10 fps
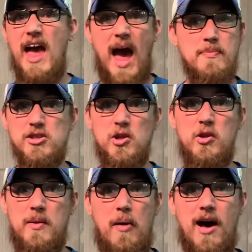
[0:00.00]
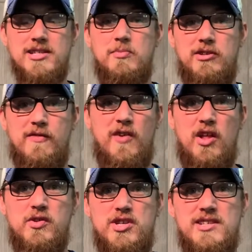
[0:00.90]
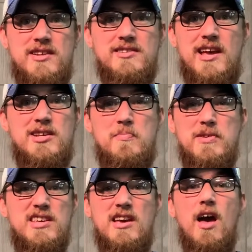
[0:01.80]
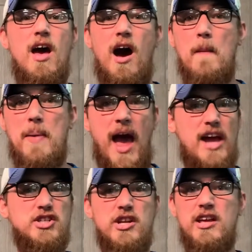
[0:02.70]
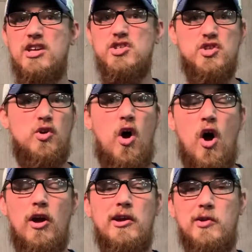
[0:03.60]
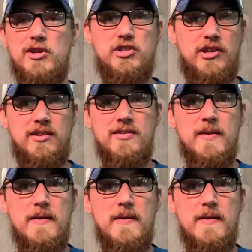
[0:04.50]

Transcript: absolutely possible, to follow Jesus and to be a passionate, strong Christian.